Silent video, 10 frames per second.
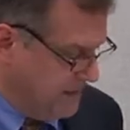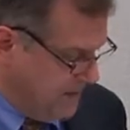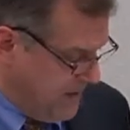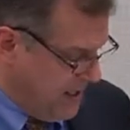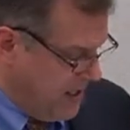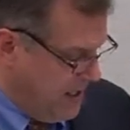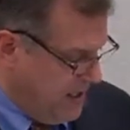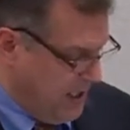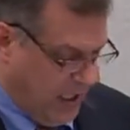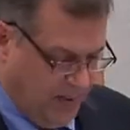
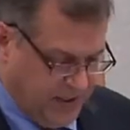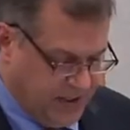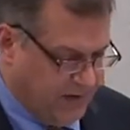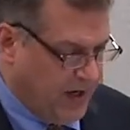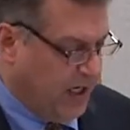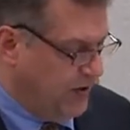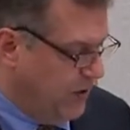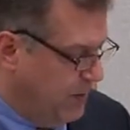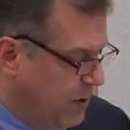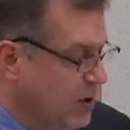Um, this is a
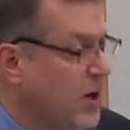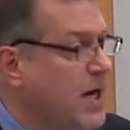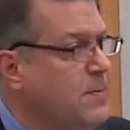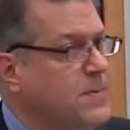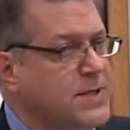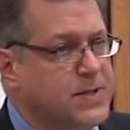voluntary program.